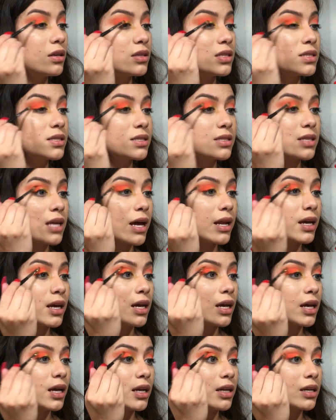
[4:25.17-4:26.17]
set
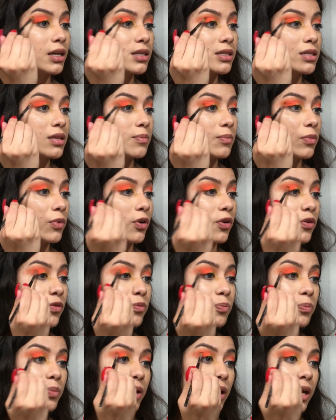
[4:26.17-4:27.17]
it, it doesn't
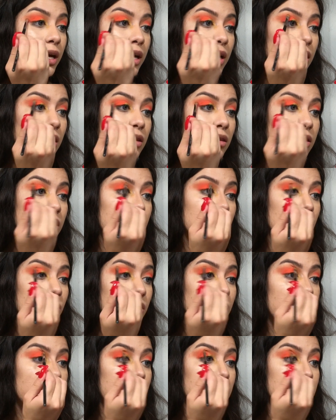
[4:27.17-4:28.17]
move, but the
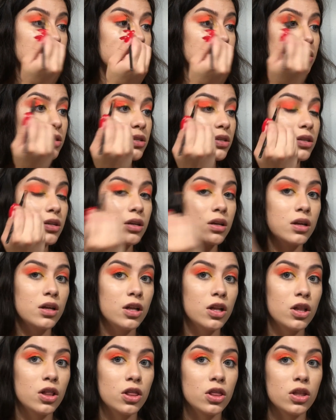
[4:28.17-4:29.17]
orange
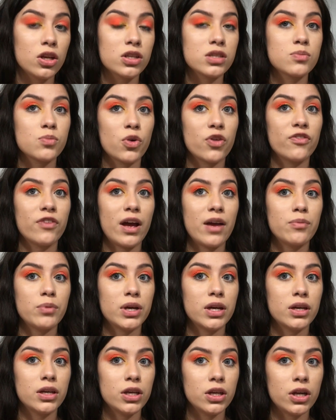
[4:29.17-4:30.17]
looks more
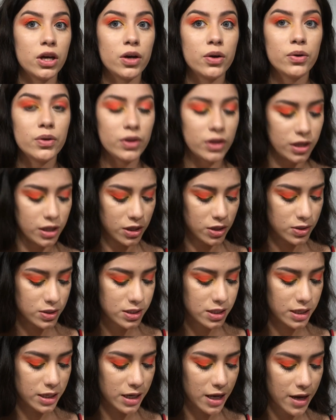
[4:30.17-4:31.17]
vibrant, you know, like you
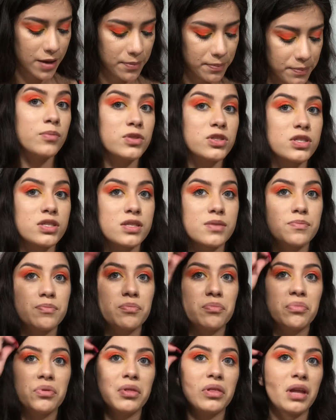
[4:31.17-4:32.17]
see that, just
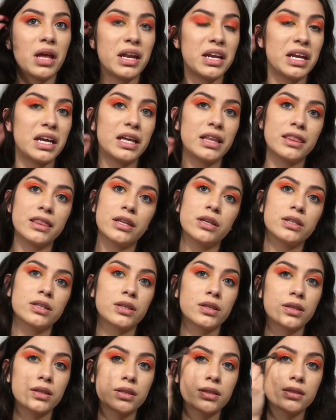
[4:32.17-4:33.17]
blending this
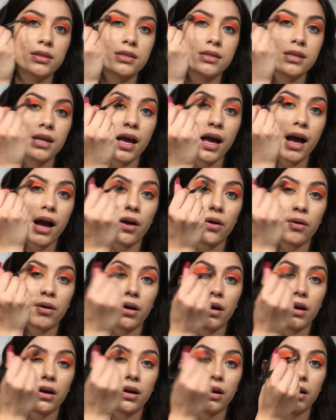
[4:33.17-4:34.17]
out
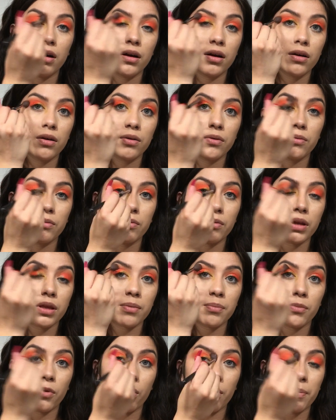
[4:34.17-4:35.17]

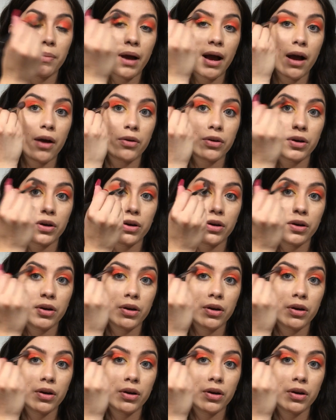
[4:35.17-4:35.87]
with more powder,